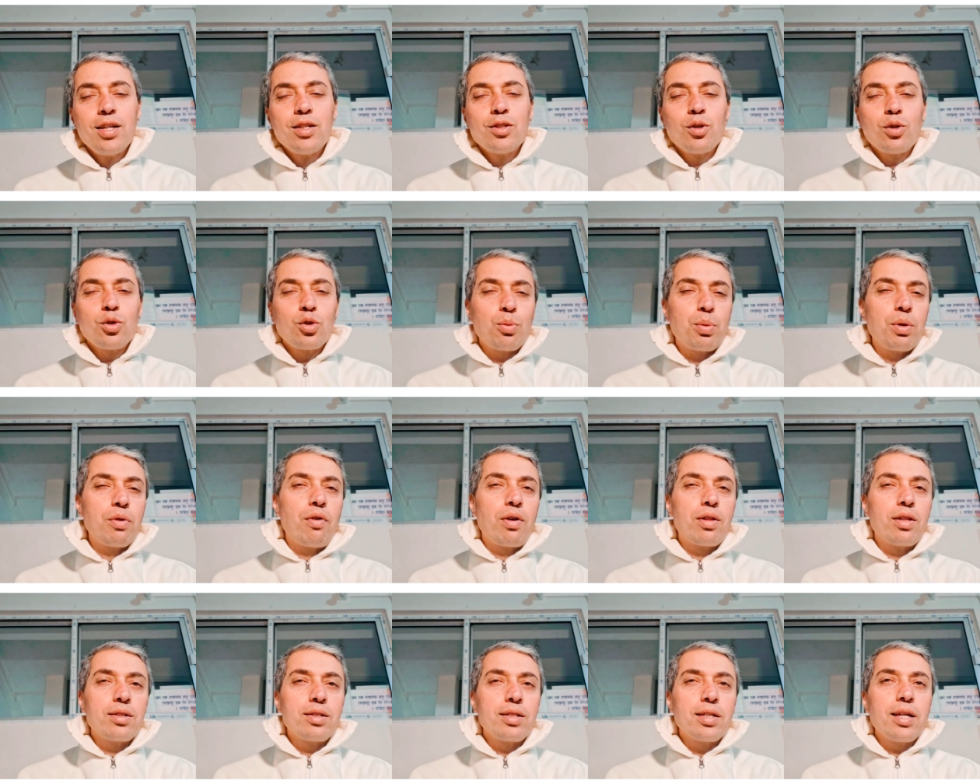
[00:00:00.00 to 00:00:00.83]
So Supreme
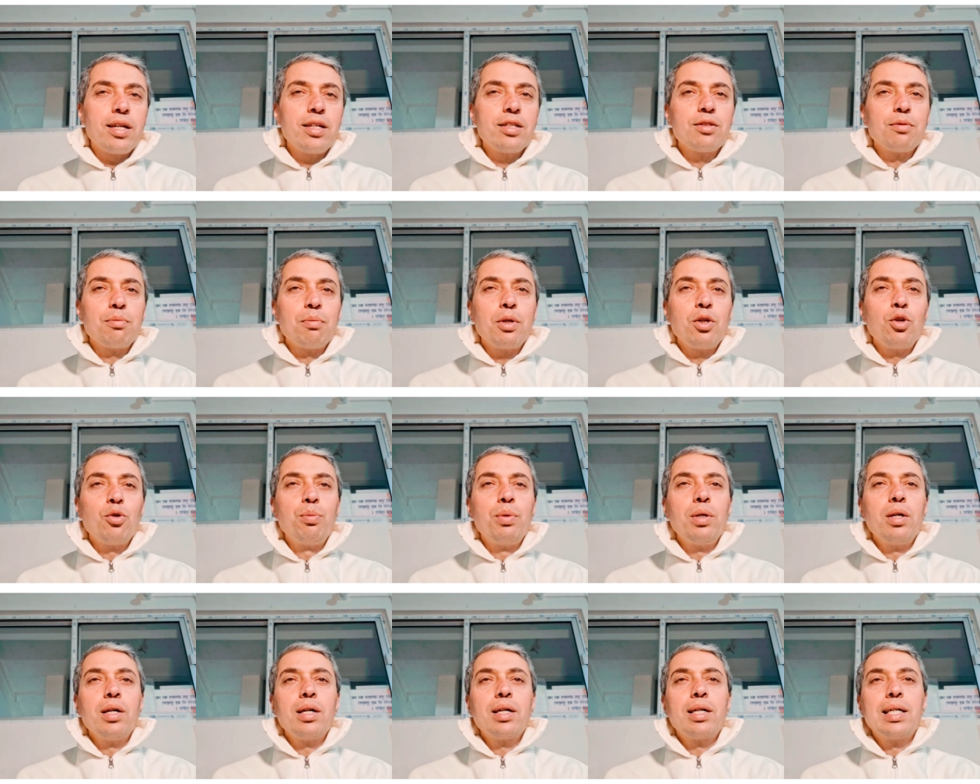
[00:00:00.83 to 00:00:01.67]
Father says, May you
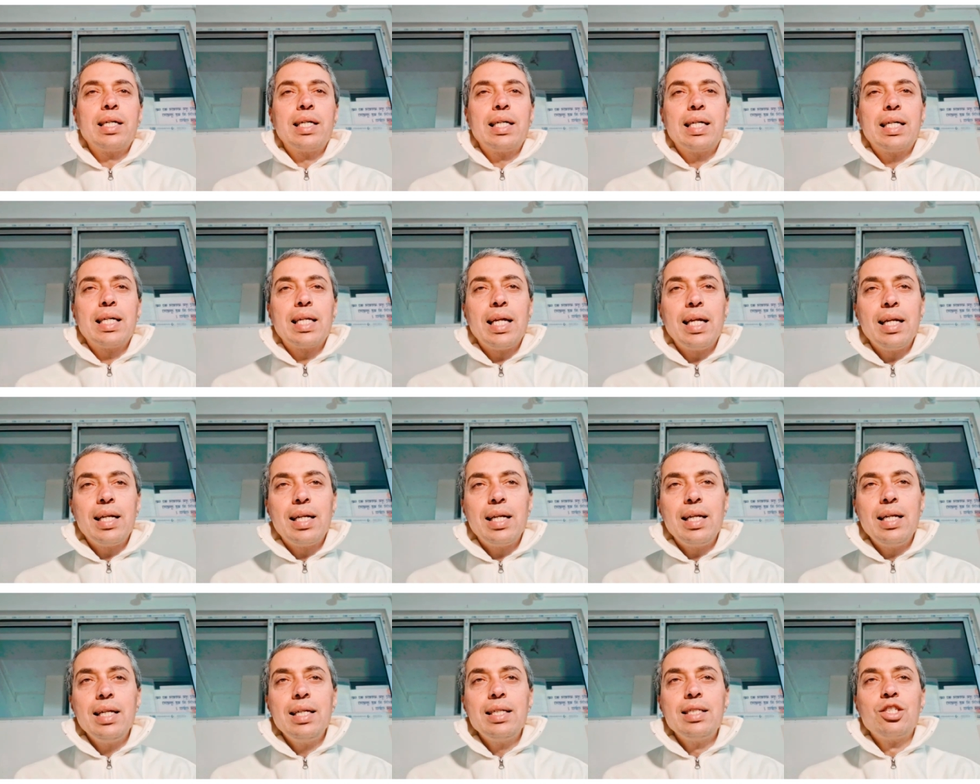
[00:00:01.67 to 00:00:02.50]
be a
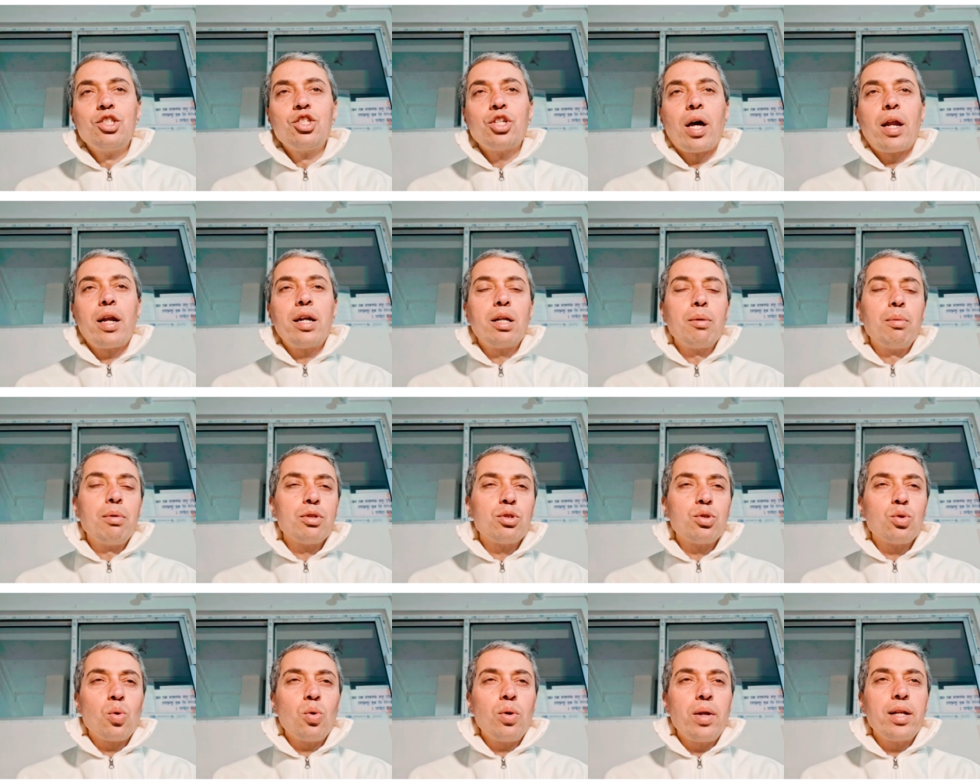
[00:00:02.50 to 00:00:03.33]
greatly charitable
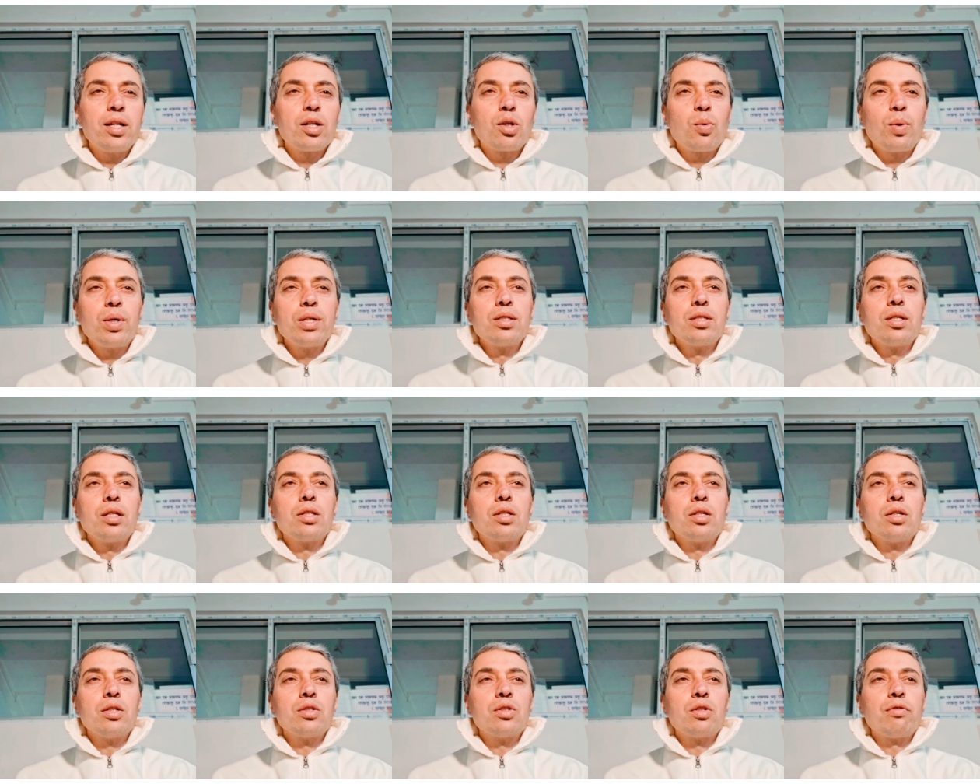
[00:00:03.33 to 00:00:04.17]
soul and quench the
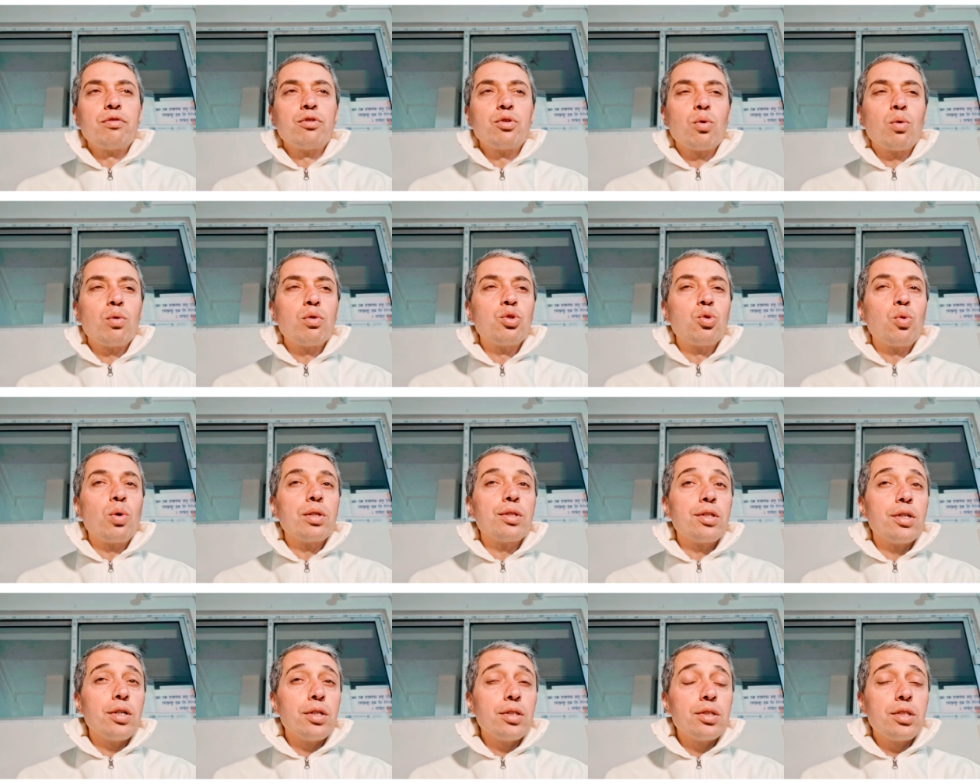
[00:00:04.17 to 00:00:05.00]
thirst of souls who are
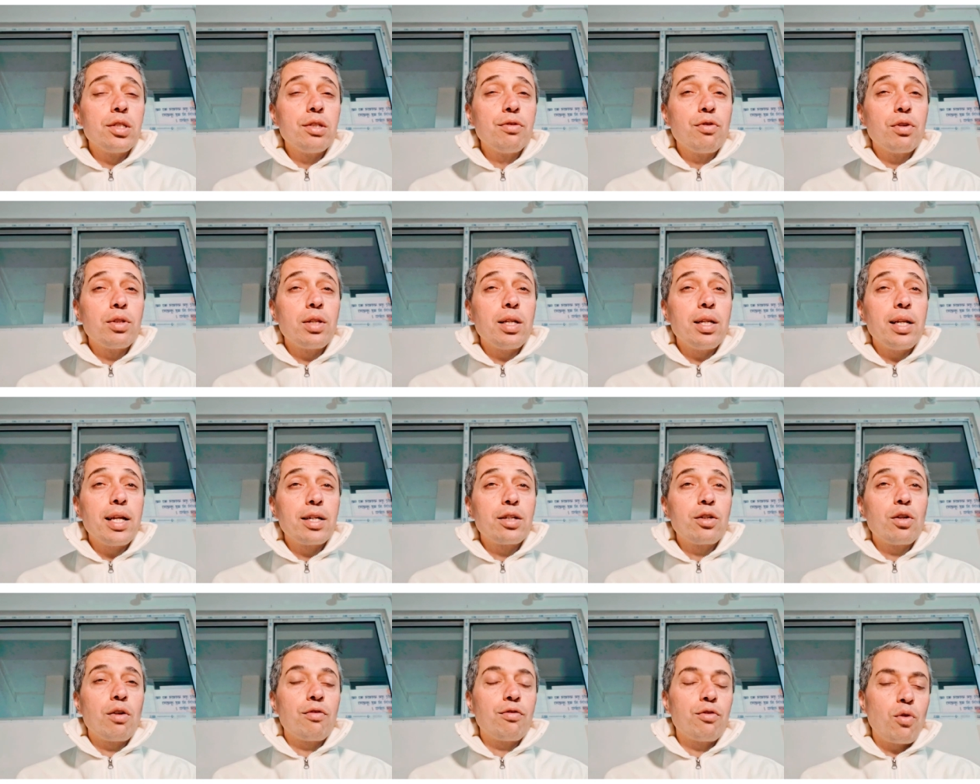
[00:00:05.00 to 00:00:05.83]
thirsty for the
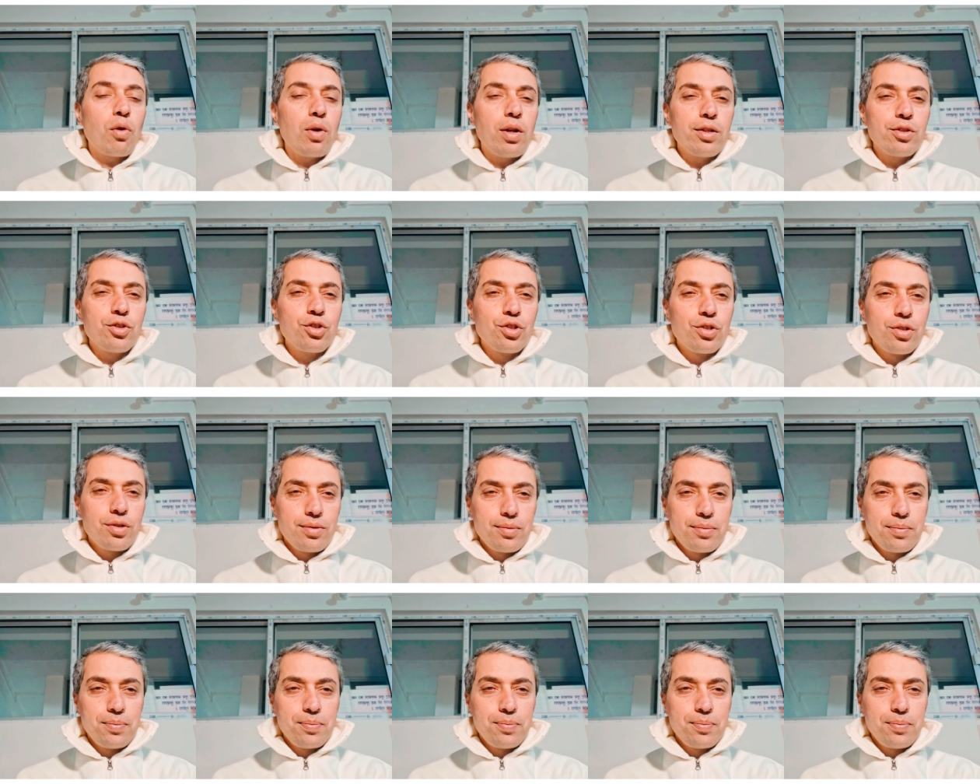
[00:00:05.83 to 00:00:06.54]
nectar of knowledge.